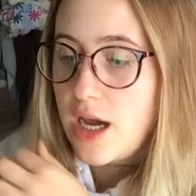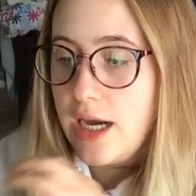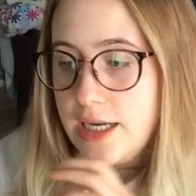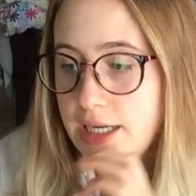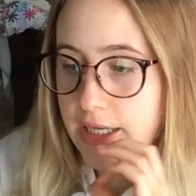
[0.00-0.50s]

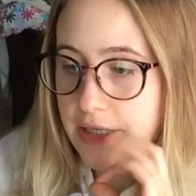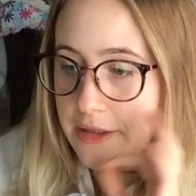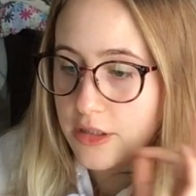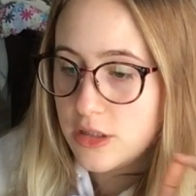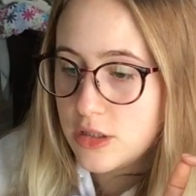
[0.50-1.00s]

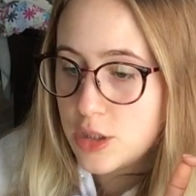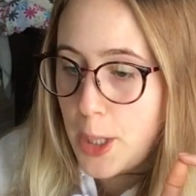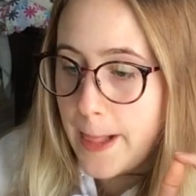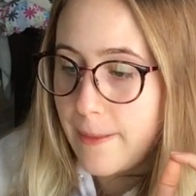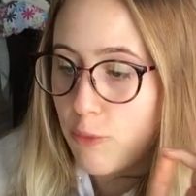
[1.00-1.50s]
I
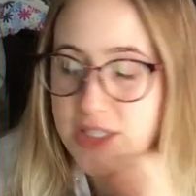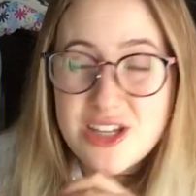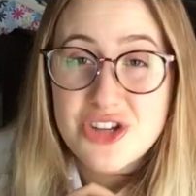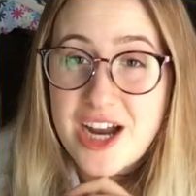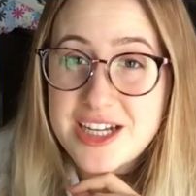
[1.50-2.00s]

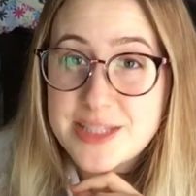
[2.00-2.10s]
wasn't trying